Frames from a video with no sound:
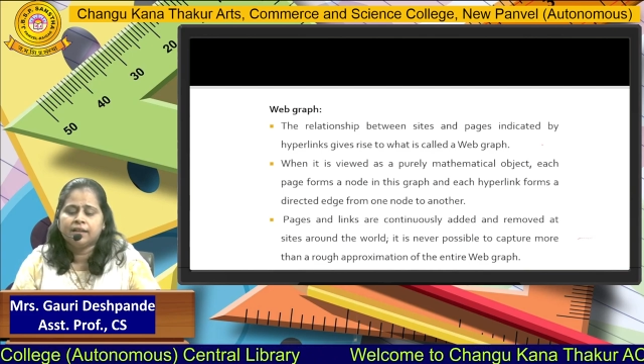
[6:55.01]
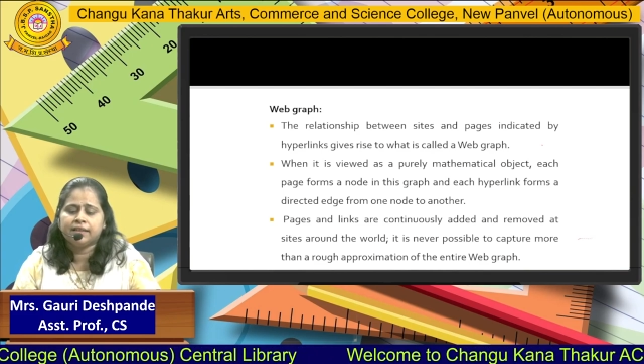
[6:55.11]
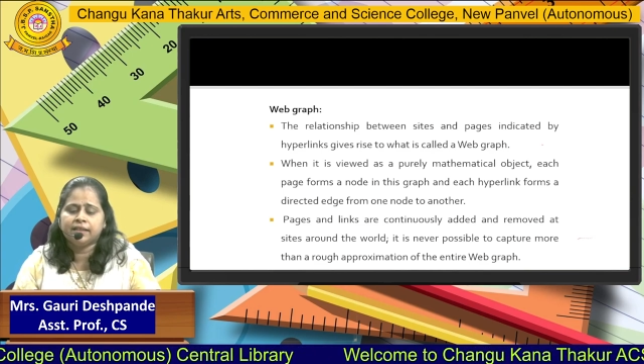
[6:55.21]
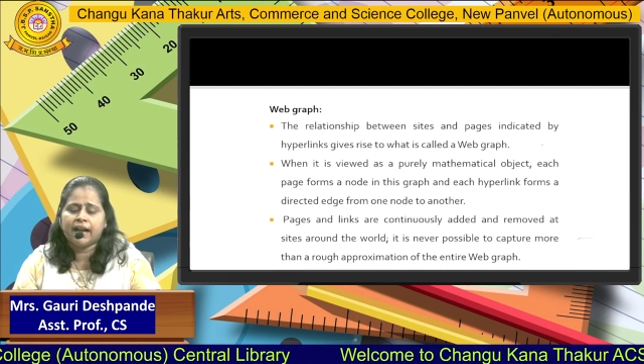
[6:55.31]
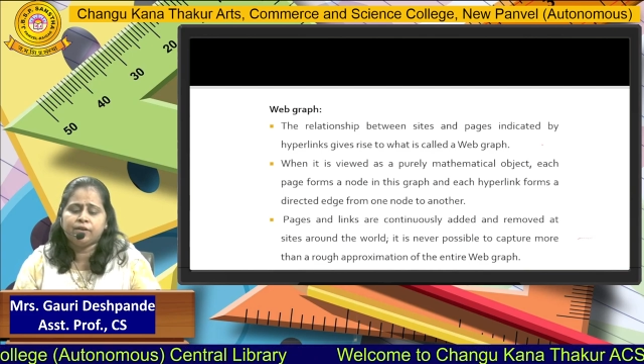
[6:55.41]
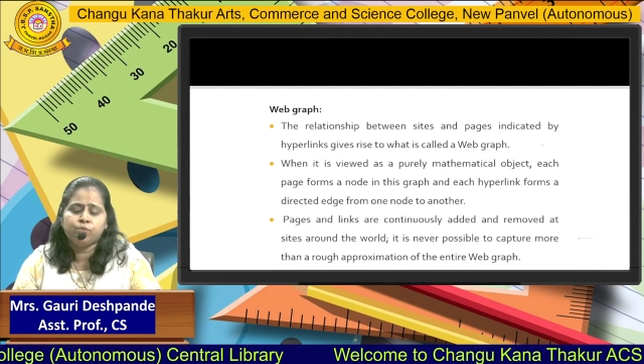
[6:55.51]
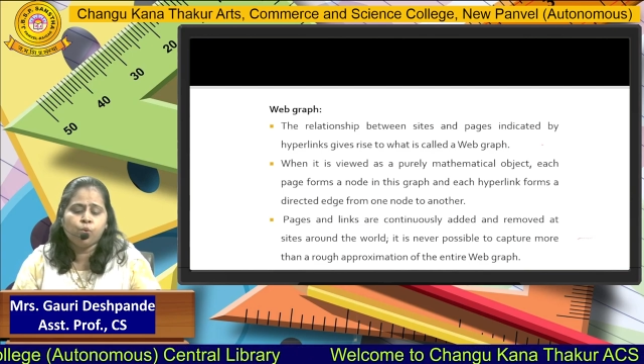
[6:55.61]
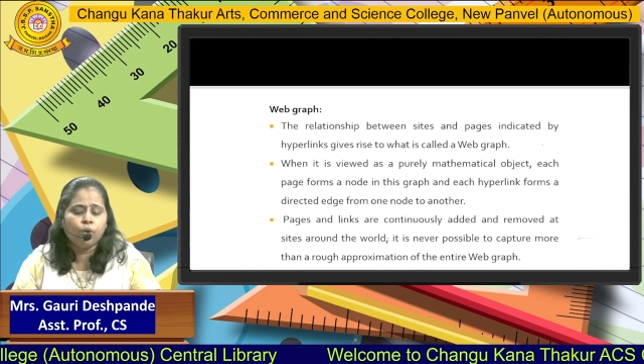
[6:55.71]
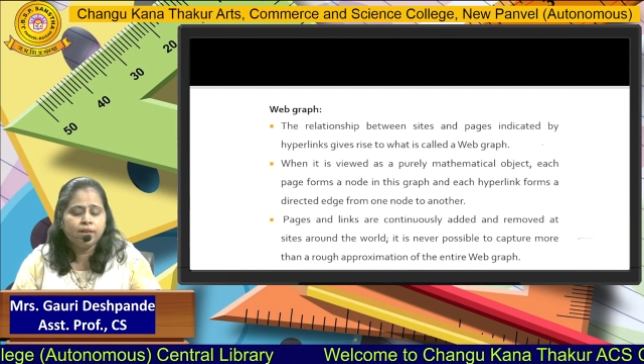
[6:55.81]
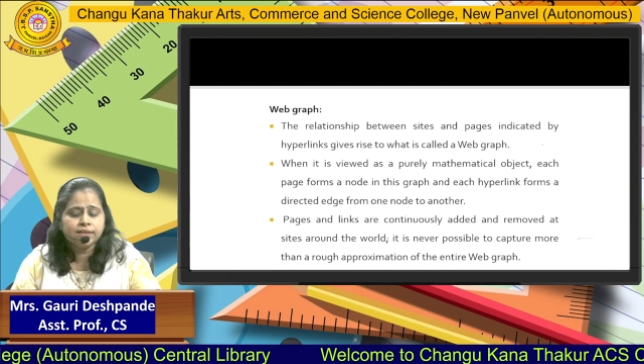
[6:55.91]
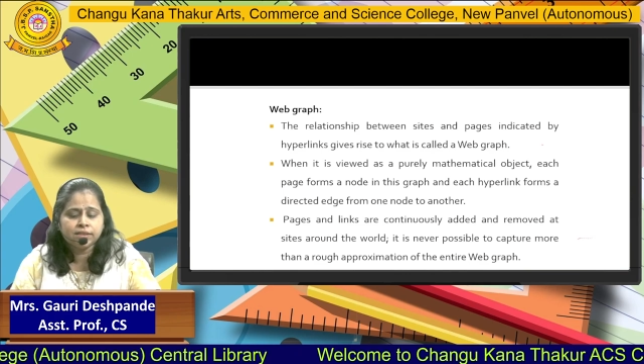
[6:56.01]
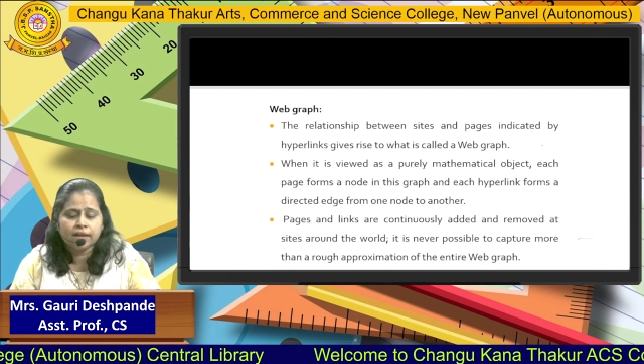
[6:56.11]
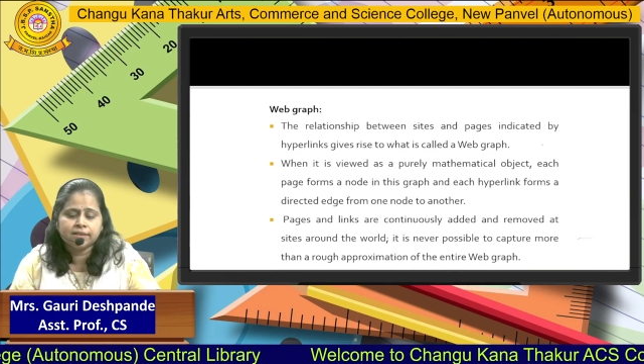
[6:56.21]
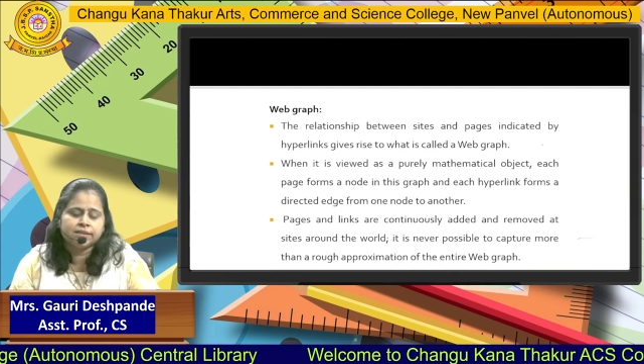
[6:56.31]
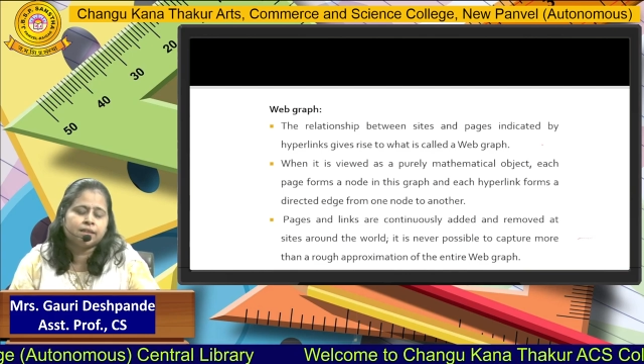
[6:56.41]
then that whole
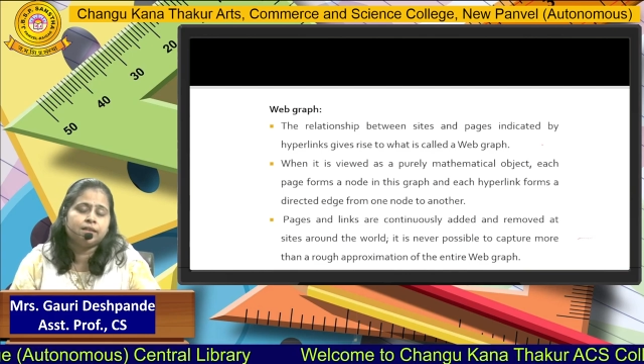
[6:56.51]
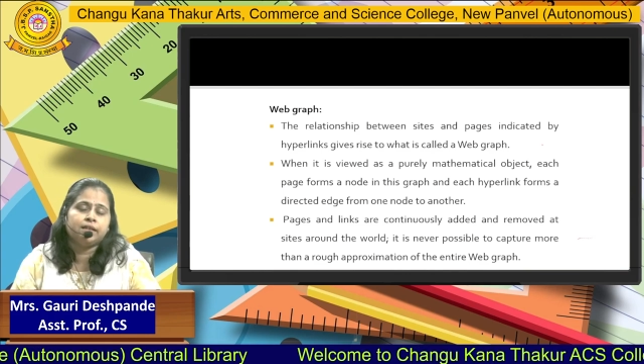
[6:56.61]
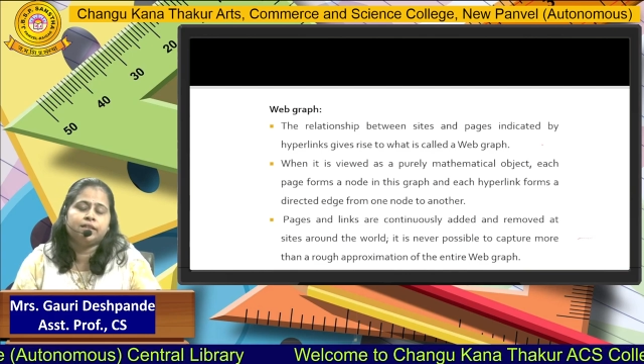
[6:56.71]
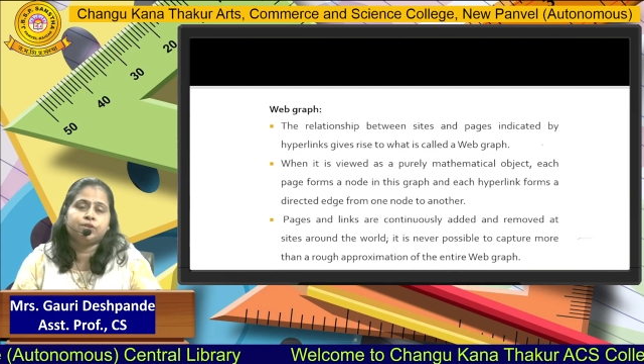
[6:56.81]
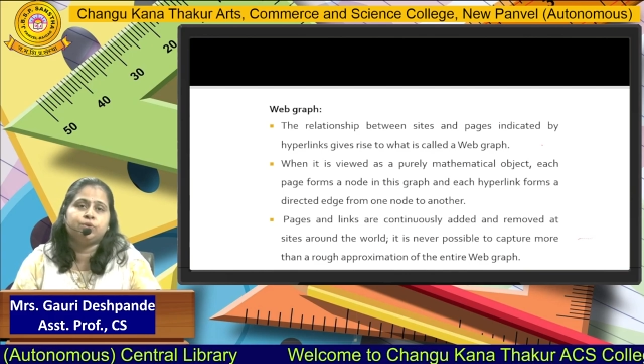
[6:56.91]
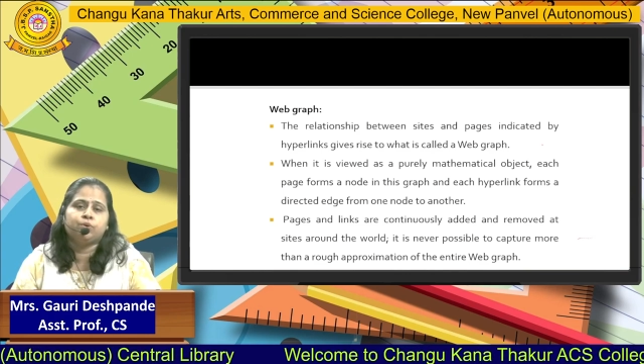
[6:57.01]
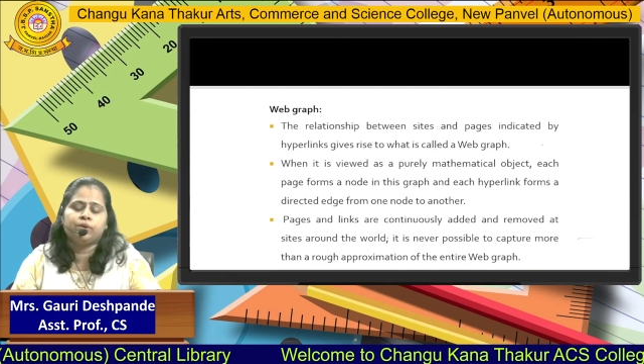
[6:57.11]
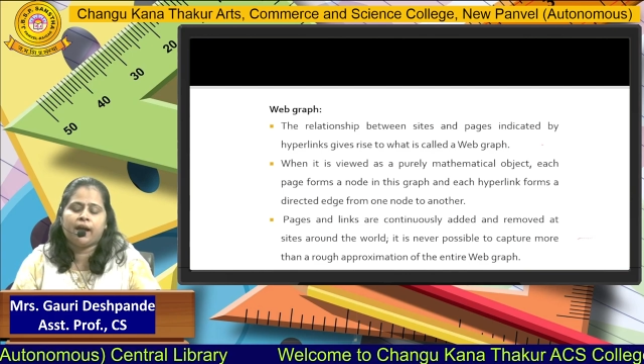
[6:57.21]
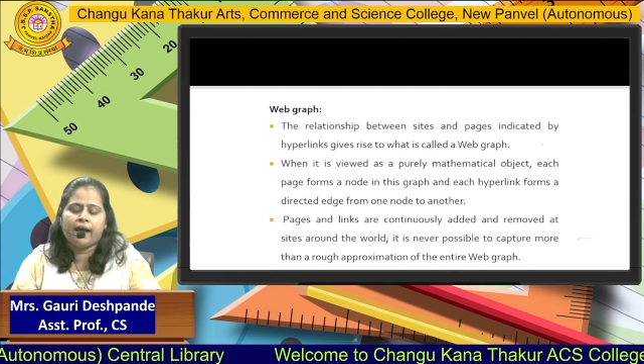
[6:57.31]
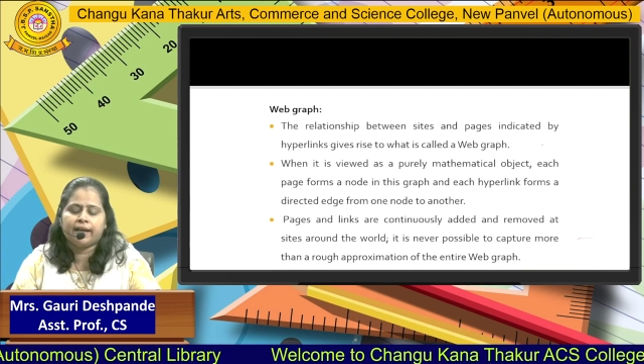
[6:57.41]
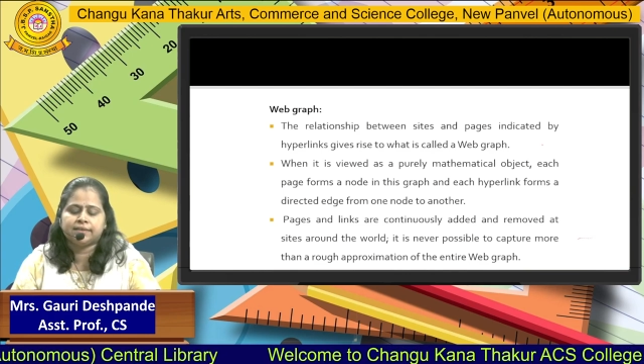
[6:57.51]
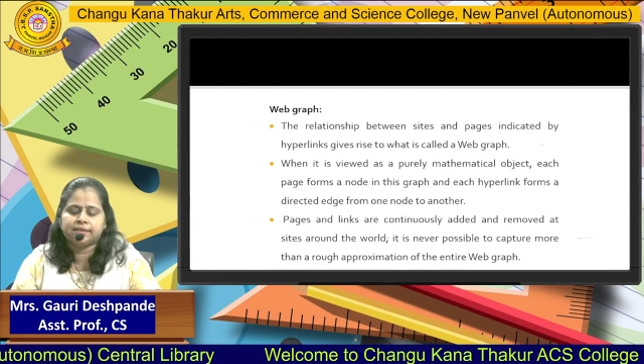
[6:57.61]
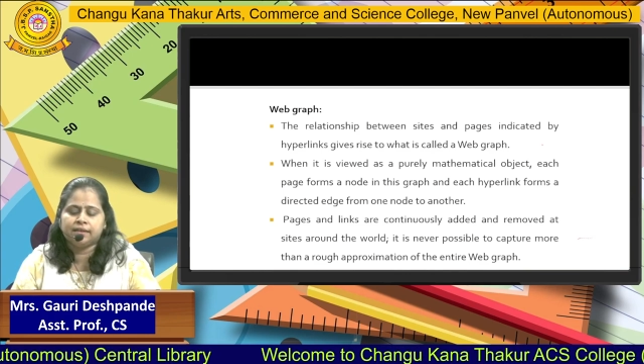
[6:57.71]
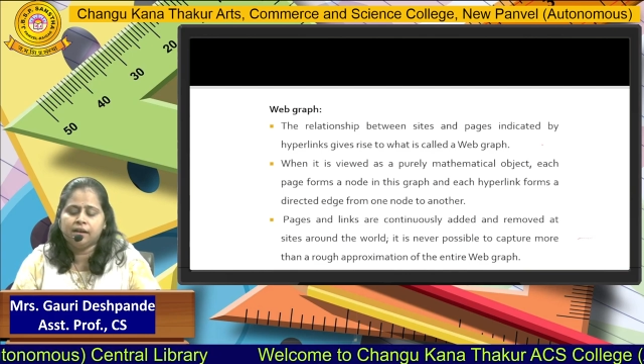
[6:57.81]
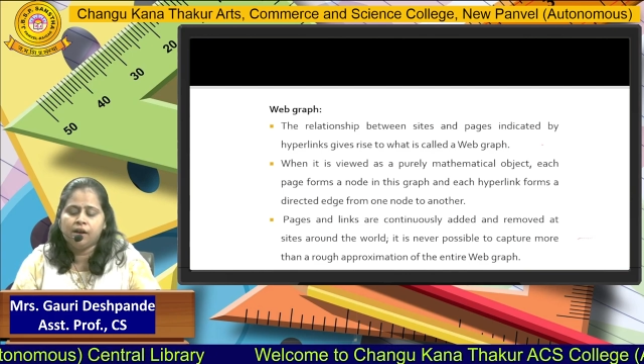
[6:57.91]
structure is known as
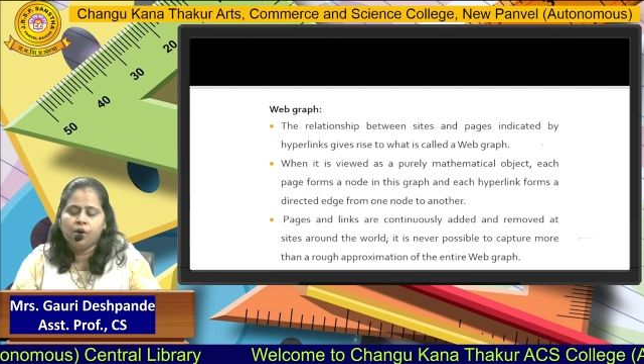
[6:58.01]
the